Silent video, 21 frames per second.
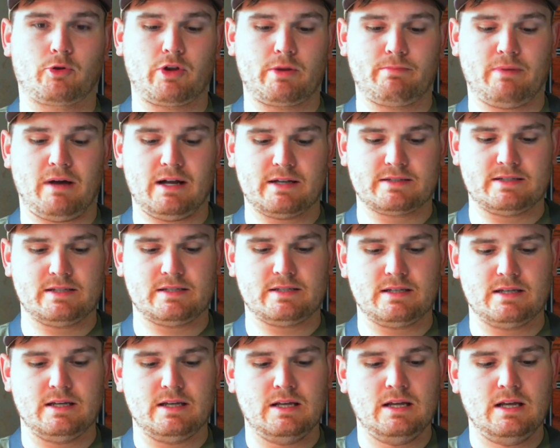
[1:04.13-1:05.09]
Creek
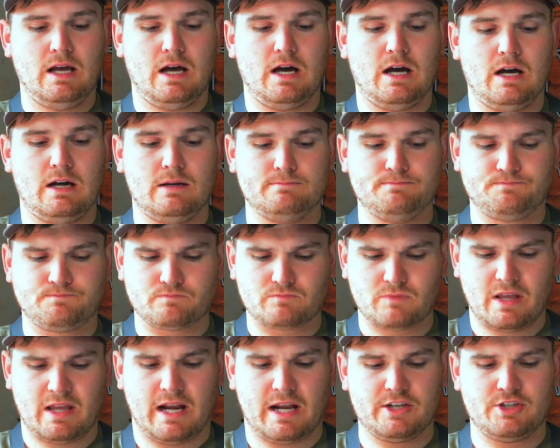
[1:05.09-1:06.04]
boxes,
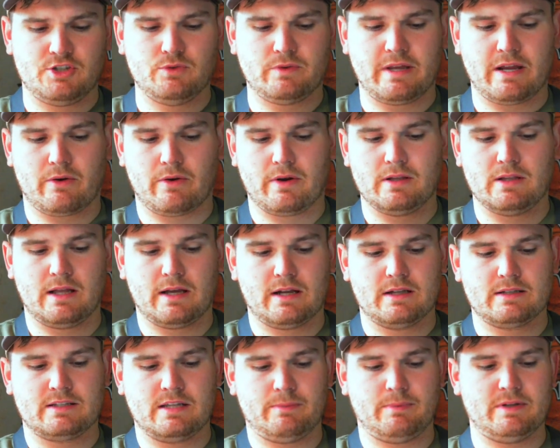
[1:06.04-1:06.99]
and I do carry a lot
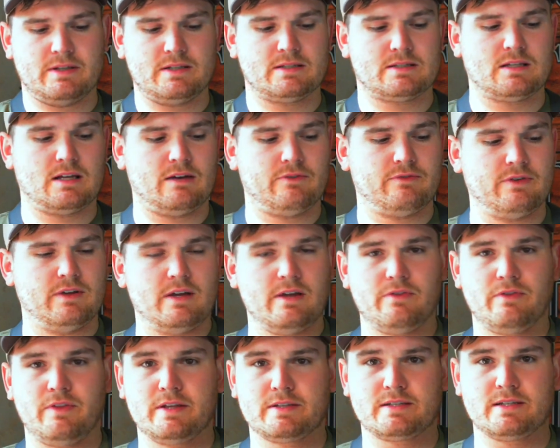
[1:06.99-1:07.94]
of tippet and stuff.
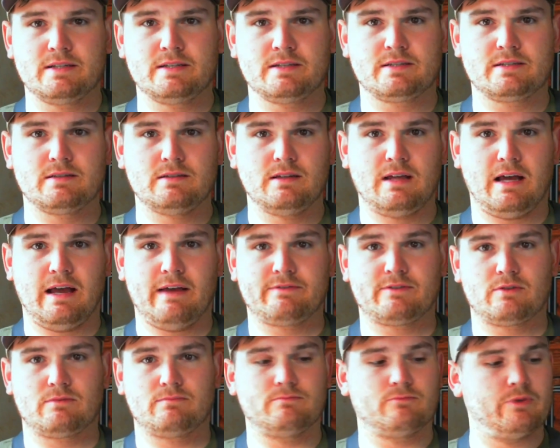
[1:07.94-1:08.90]
I have
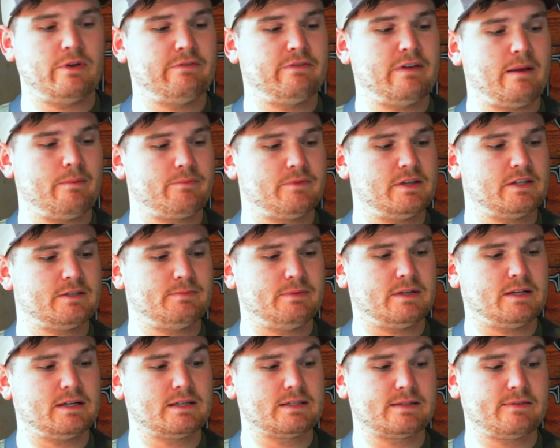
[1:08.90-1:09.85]
to revamp this
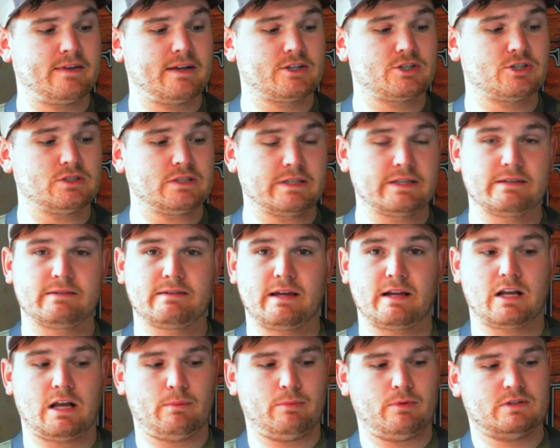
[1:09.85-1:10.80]
because I've actually
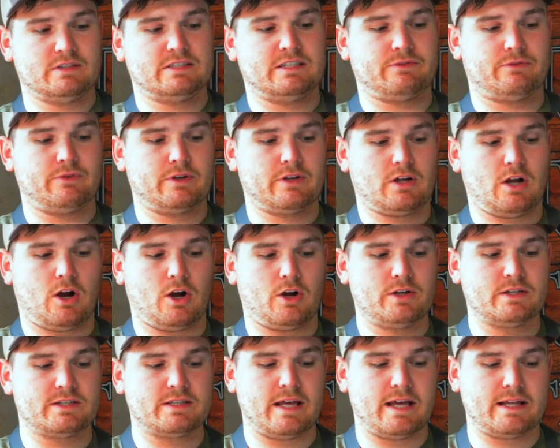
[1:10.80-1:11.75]
got a couple different
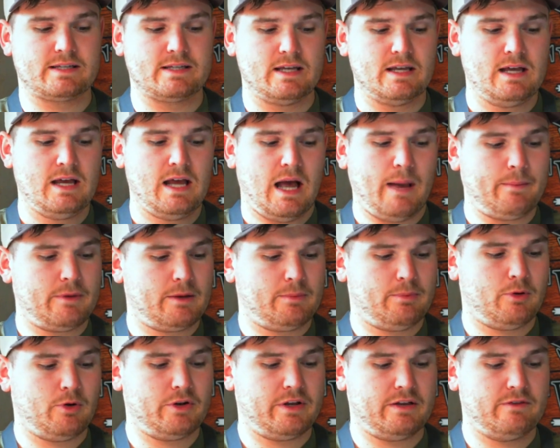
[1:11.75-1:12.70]
cards that I'm gonna
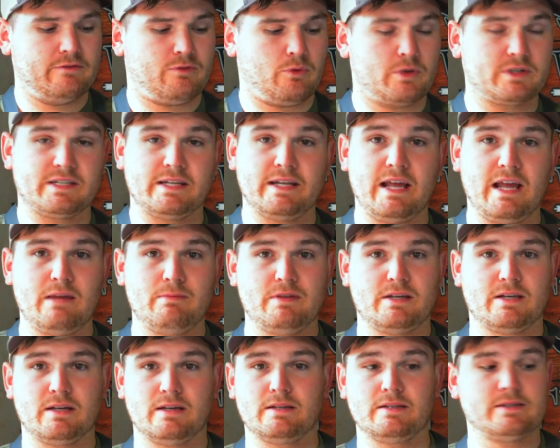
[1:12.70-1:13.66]
put in for today
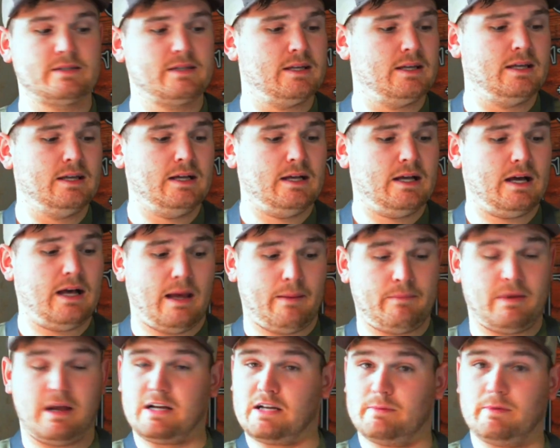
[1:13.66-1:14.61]
because
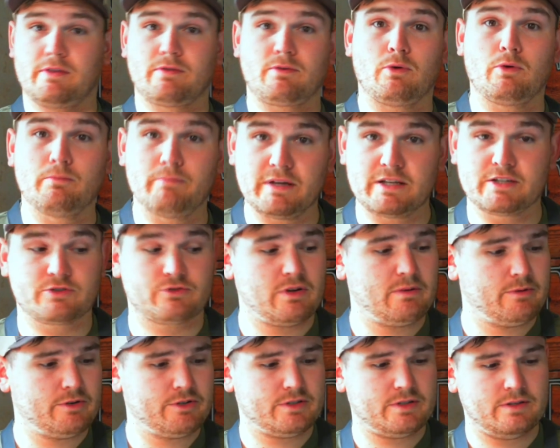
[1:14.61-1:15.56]
I'm not gonna be throwing big
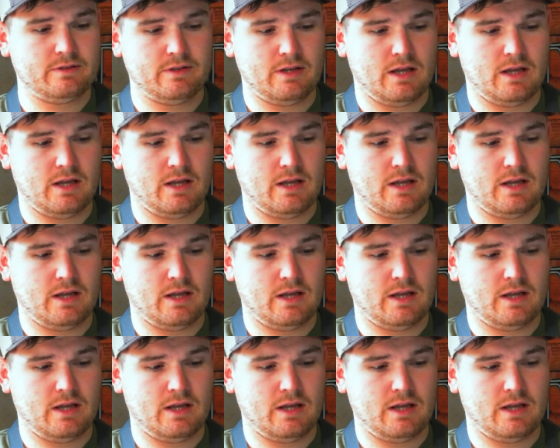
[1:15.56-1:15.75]
streamers.